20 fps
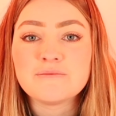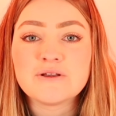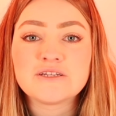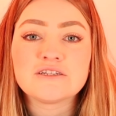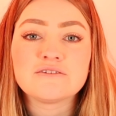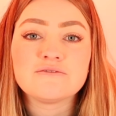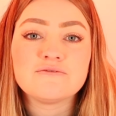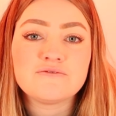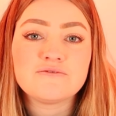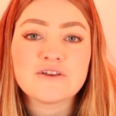
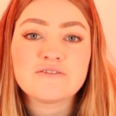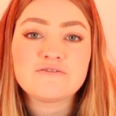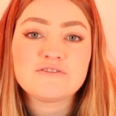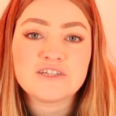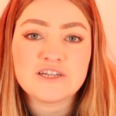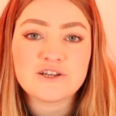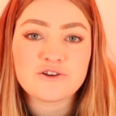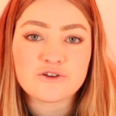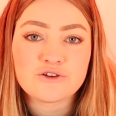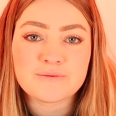emitting
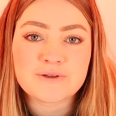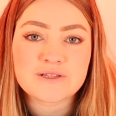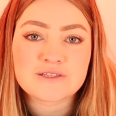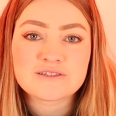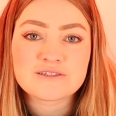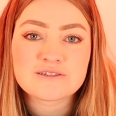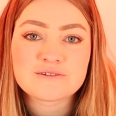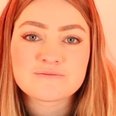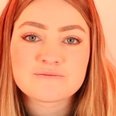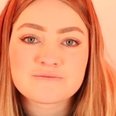50
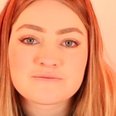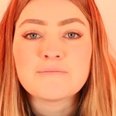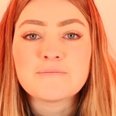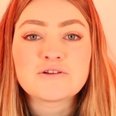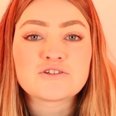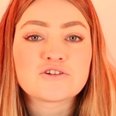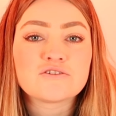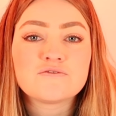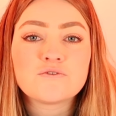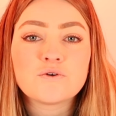lumens. They
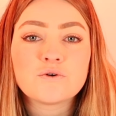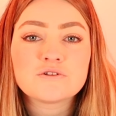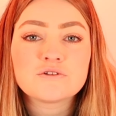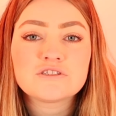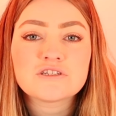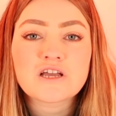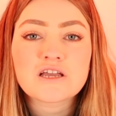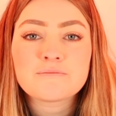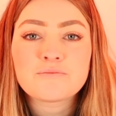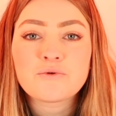measure at
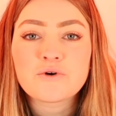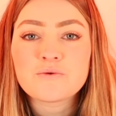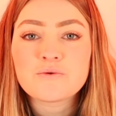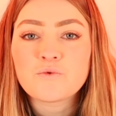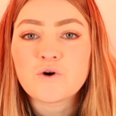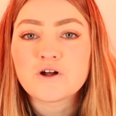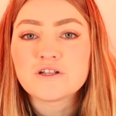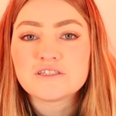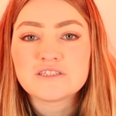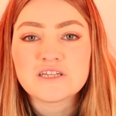
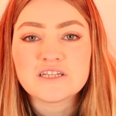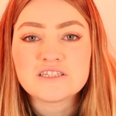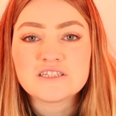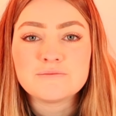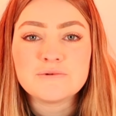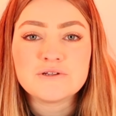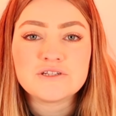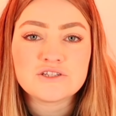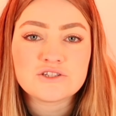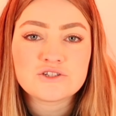48.1
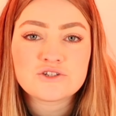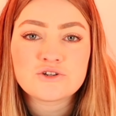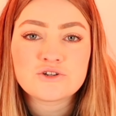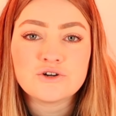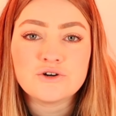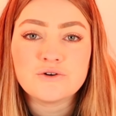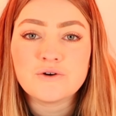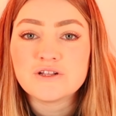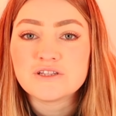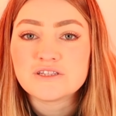centimeters
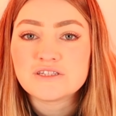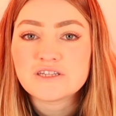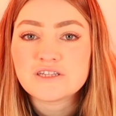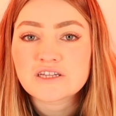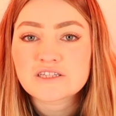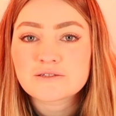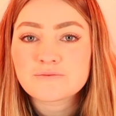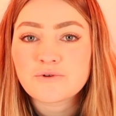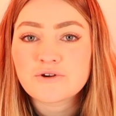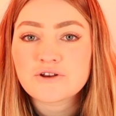tall and
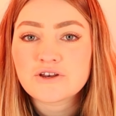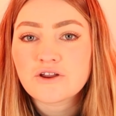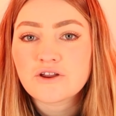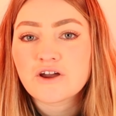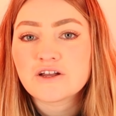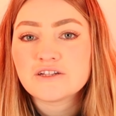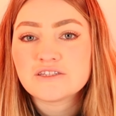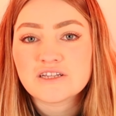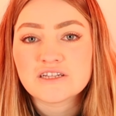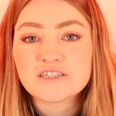
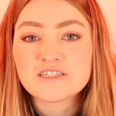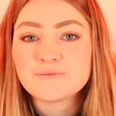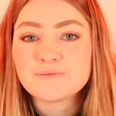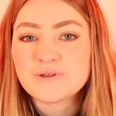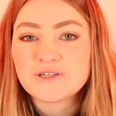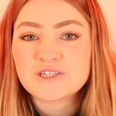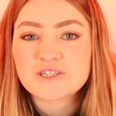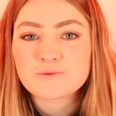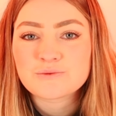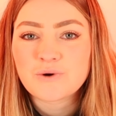6.9
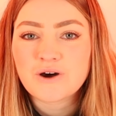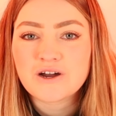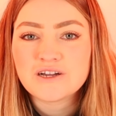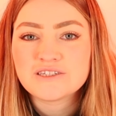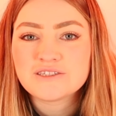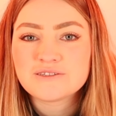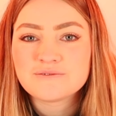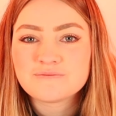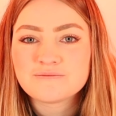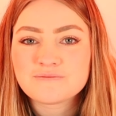centimeters
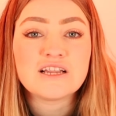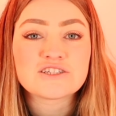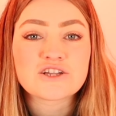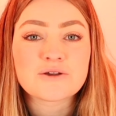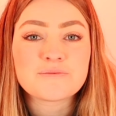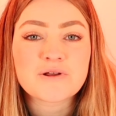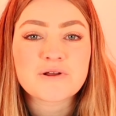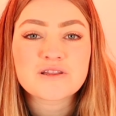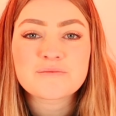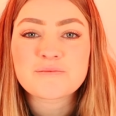wide. Let's
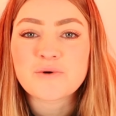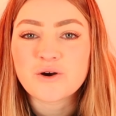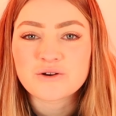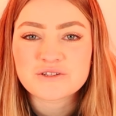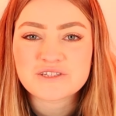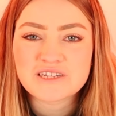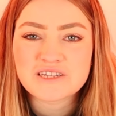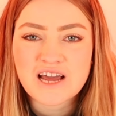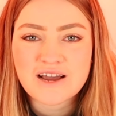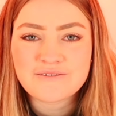open up the
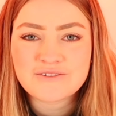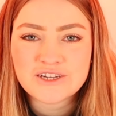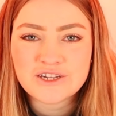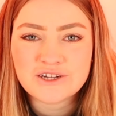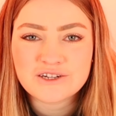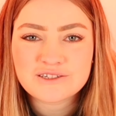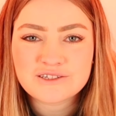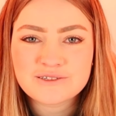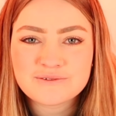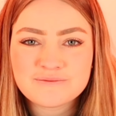box and have a
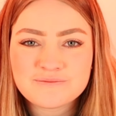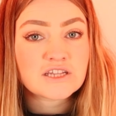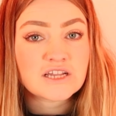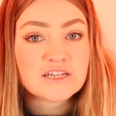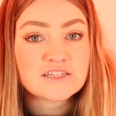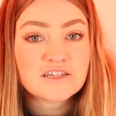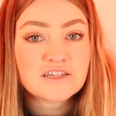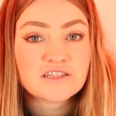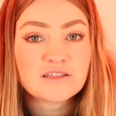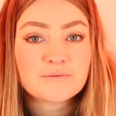look. So
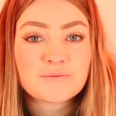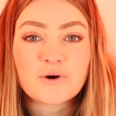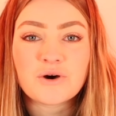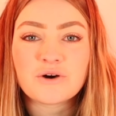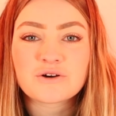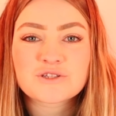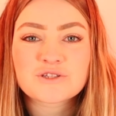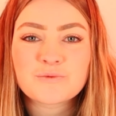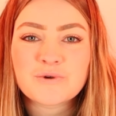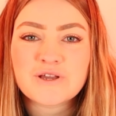inside the
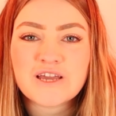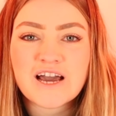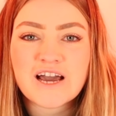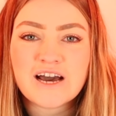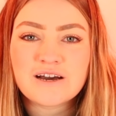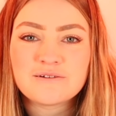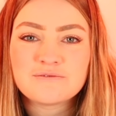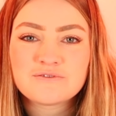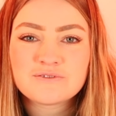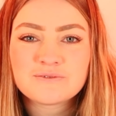box we
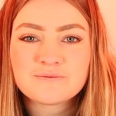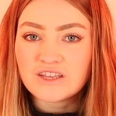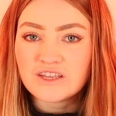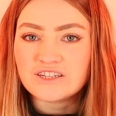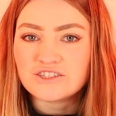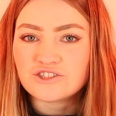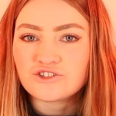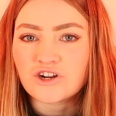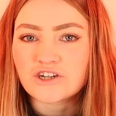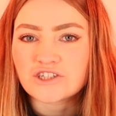have
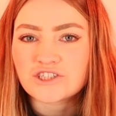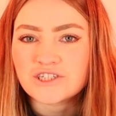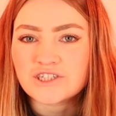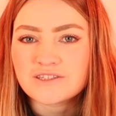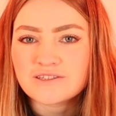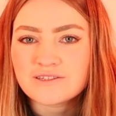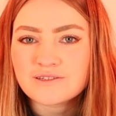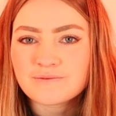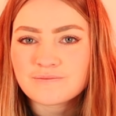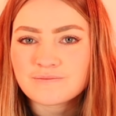the
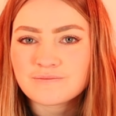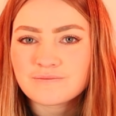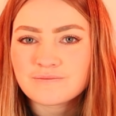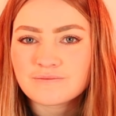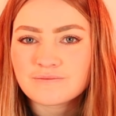instructions,